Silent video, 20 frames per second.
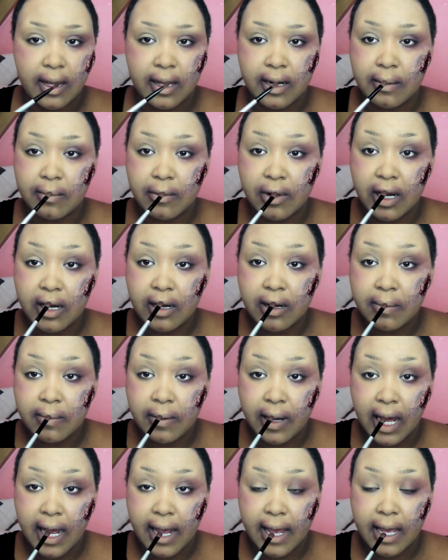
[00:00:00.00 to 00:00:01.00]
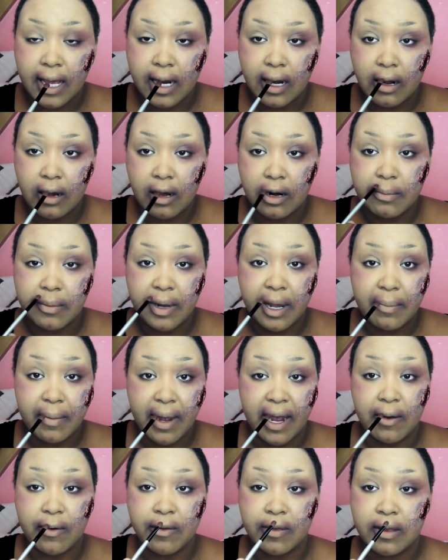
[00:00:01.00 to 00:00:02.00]
and I'm gonna apply it on my
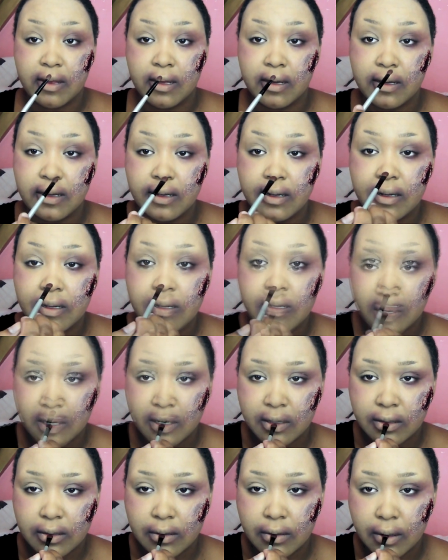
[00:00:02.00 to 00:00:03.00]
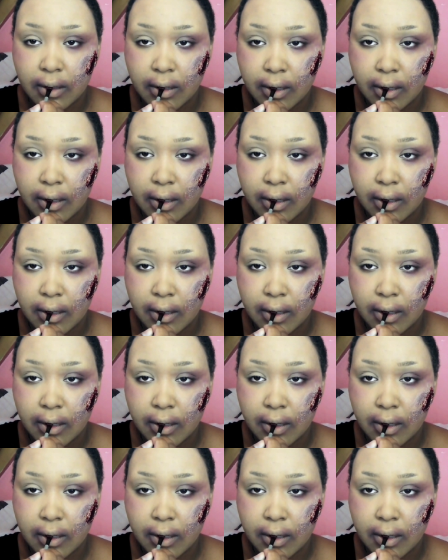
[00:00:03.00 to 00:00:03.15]
mouth inward